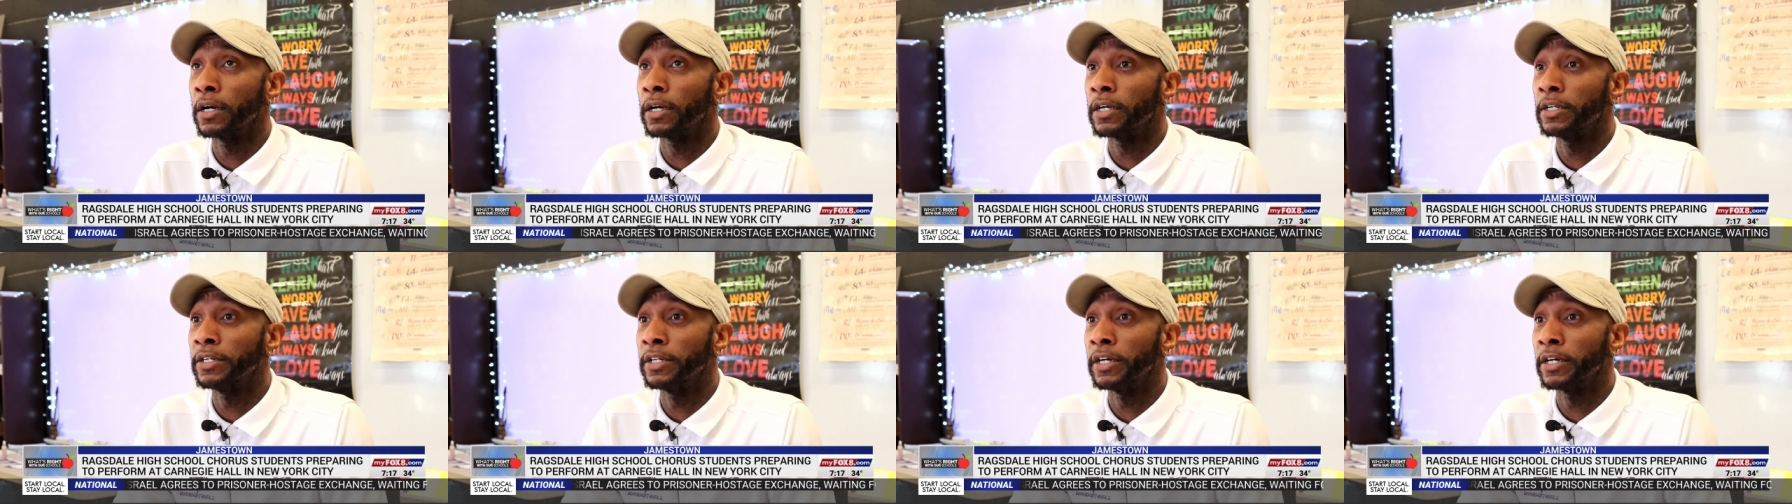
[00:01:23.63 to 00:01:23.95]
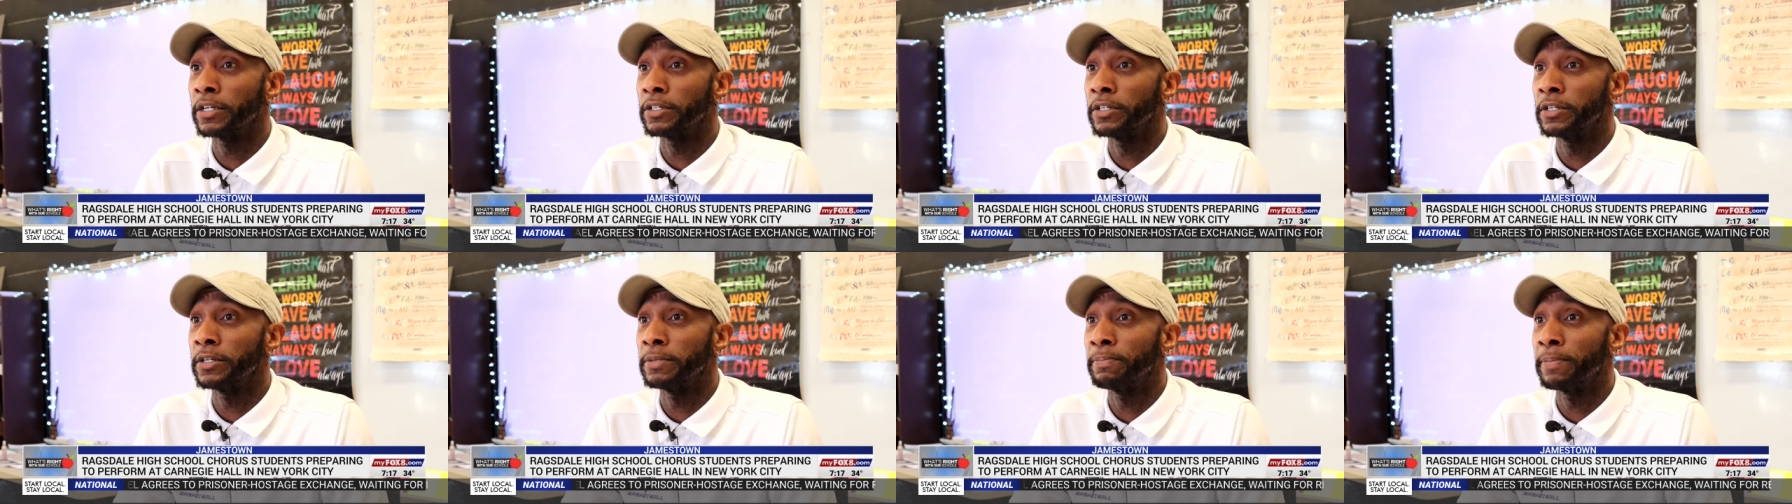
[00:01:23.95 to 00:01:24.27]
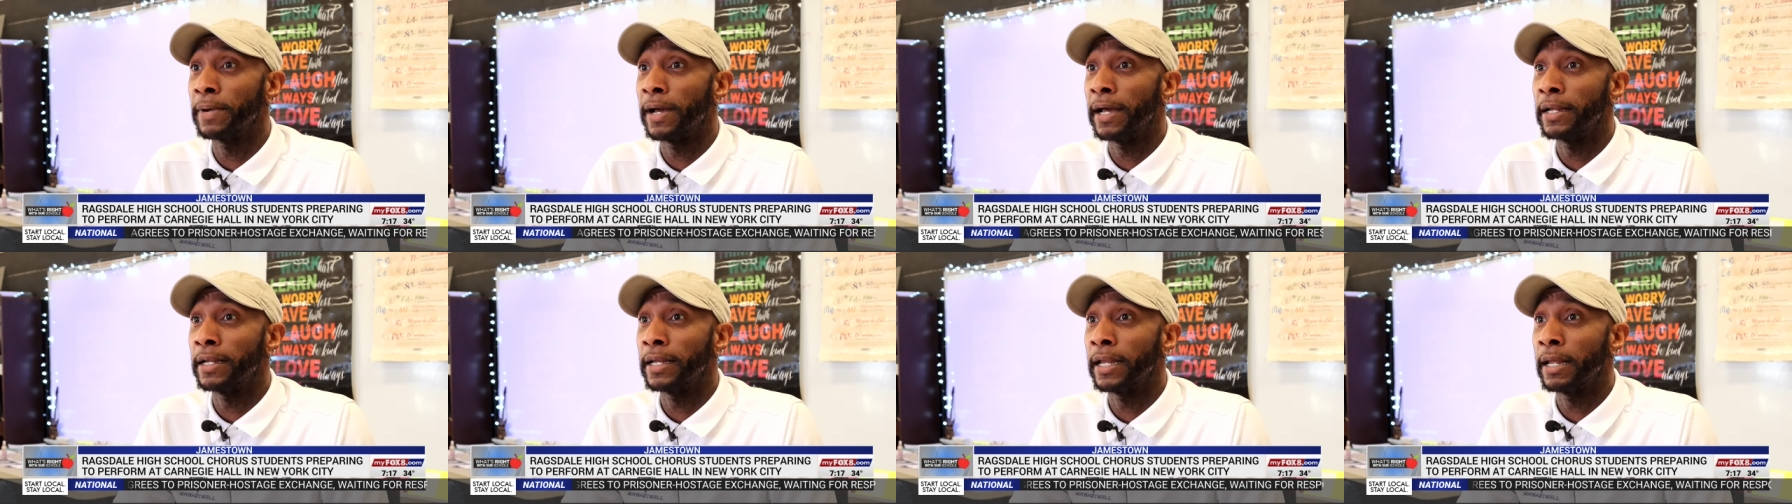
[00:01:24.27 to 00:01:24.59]
conductor
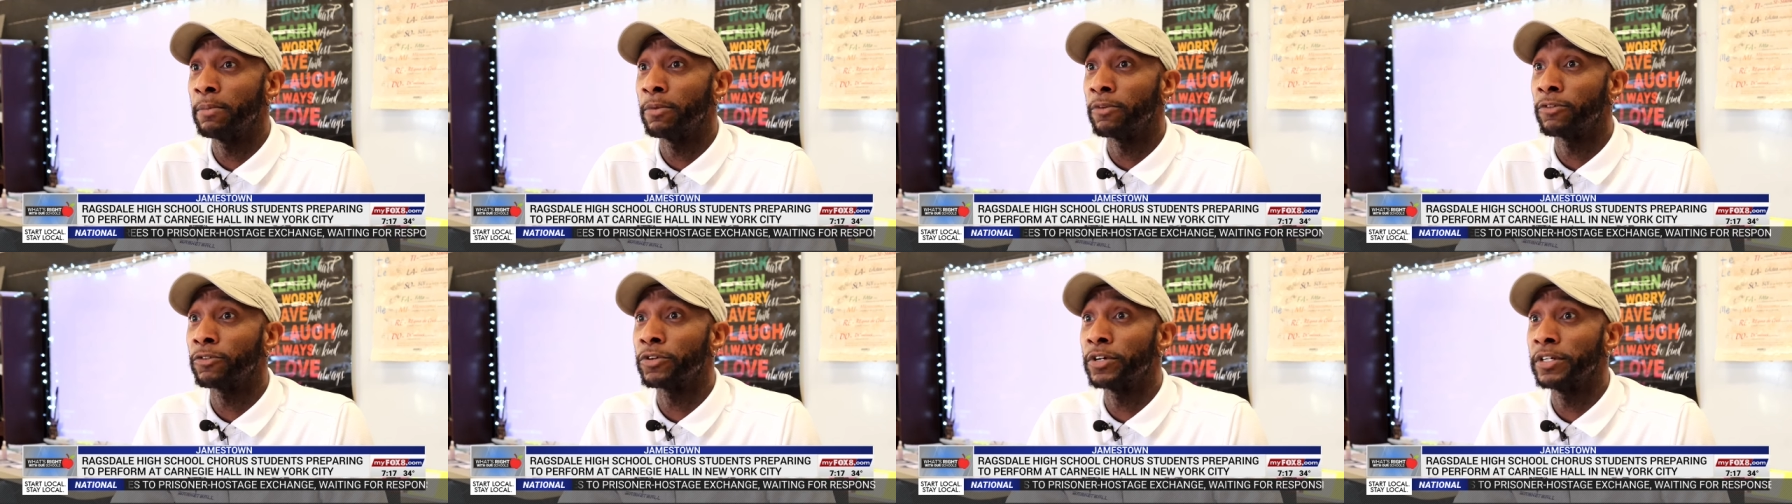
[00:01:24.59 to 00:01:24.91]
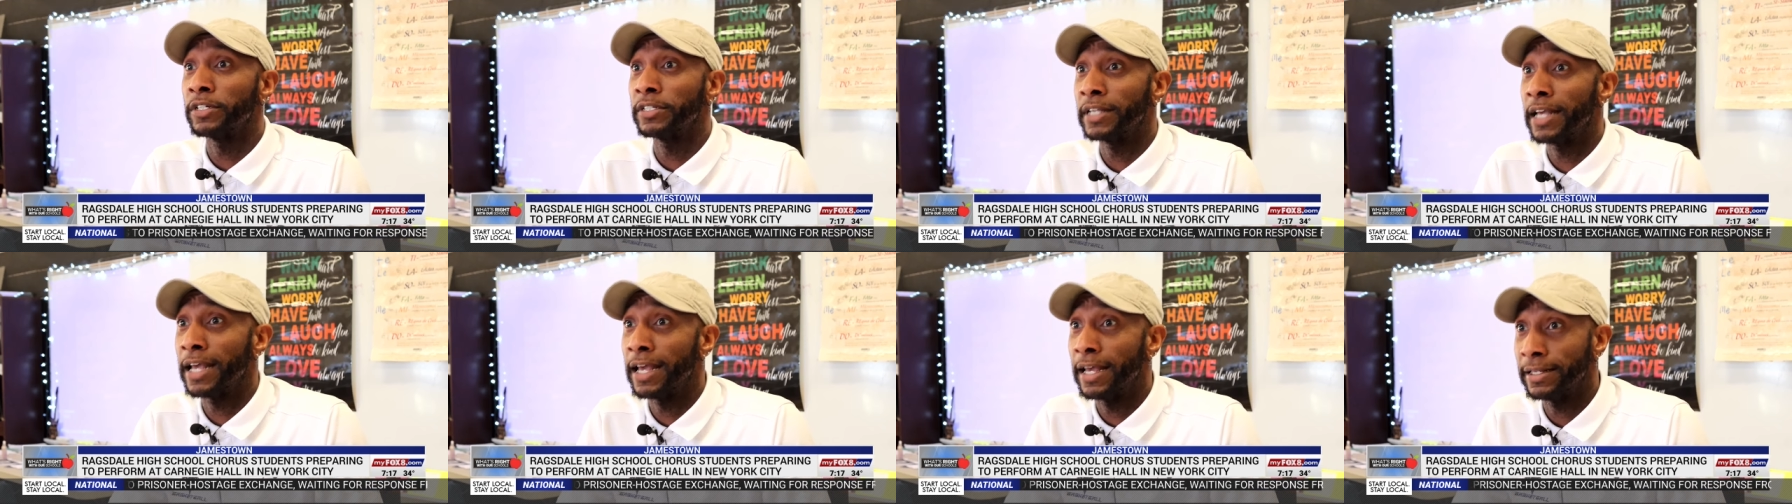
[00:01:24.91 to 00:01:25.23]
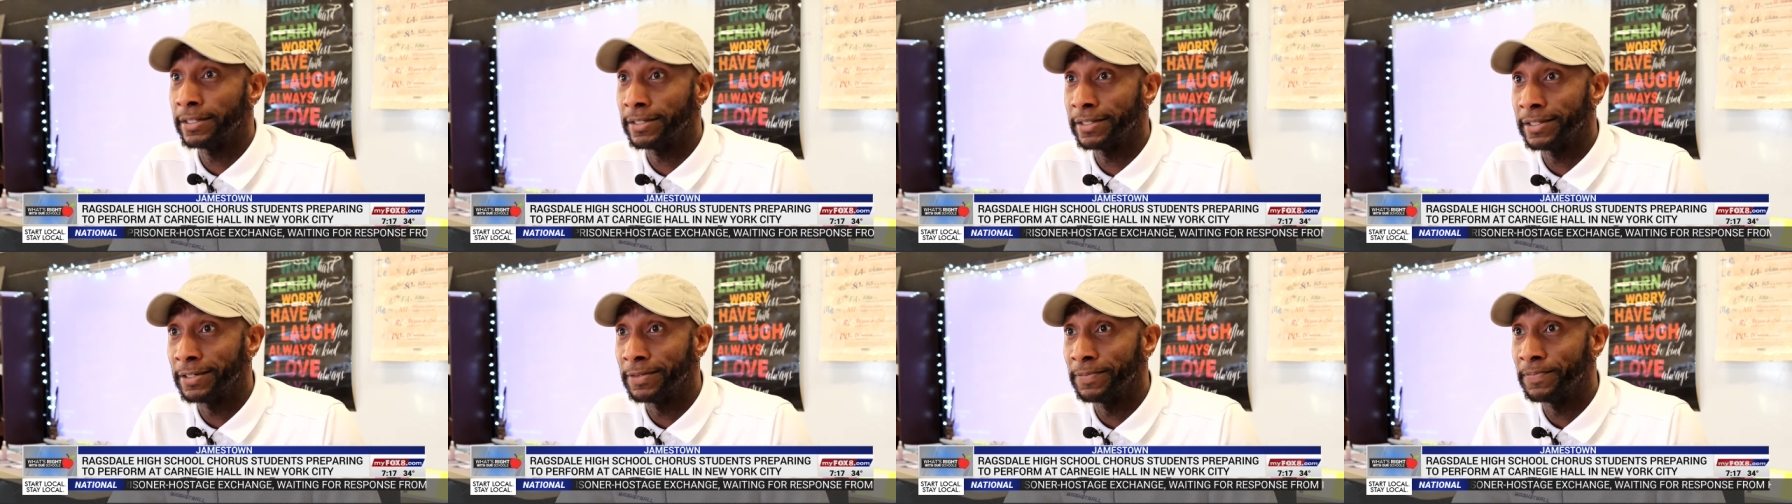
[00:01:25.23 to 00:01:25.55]
by the name of Chris
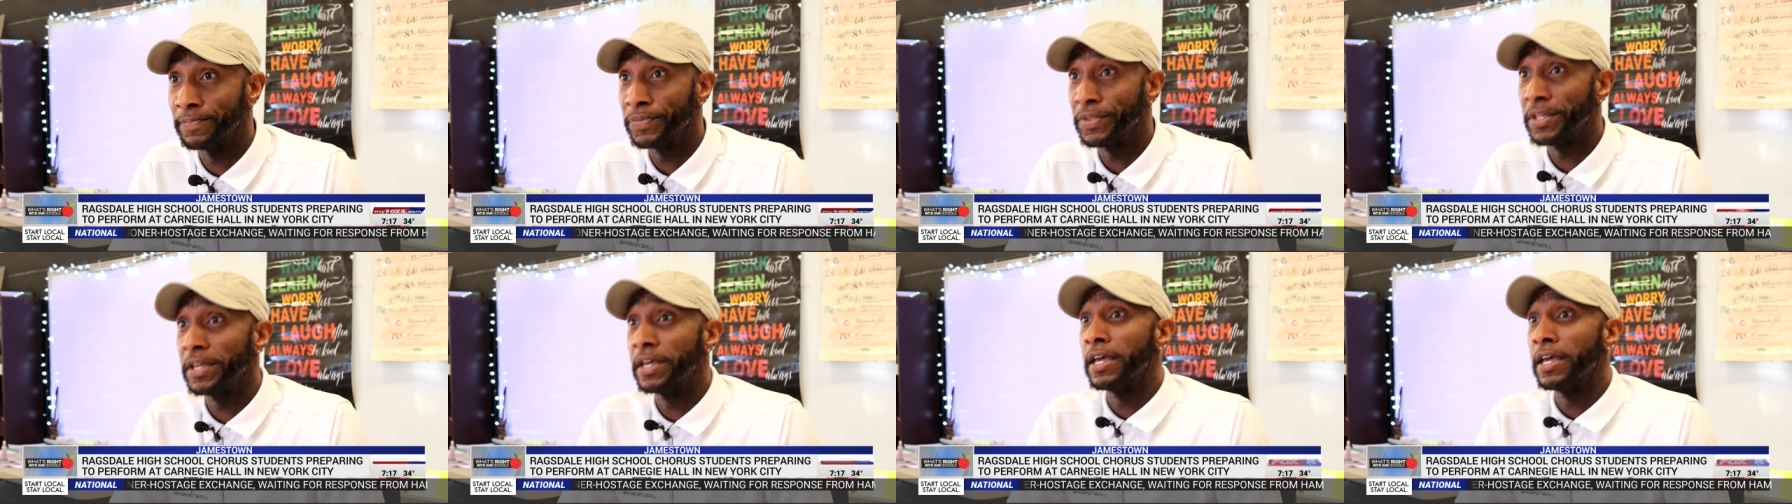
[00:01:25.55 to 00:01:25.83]
Hansen.